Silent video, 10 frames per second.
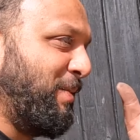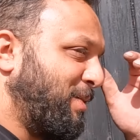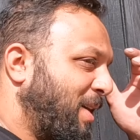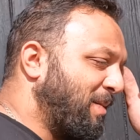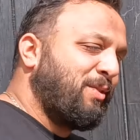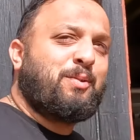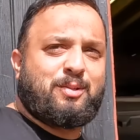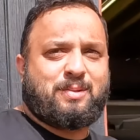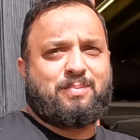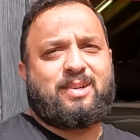I'll, I'll, you're
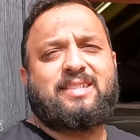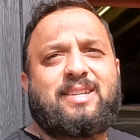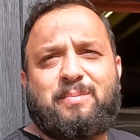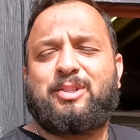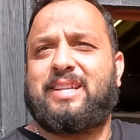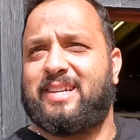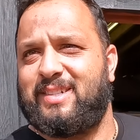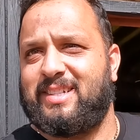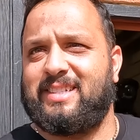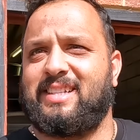surprised. I watched that
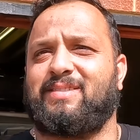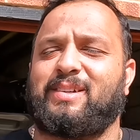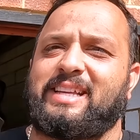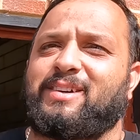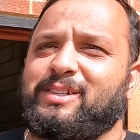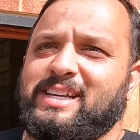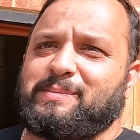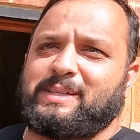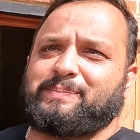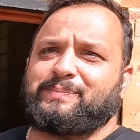car go down the road. It got down,
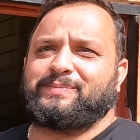man.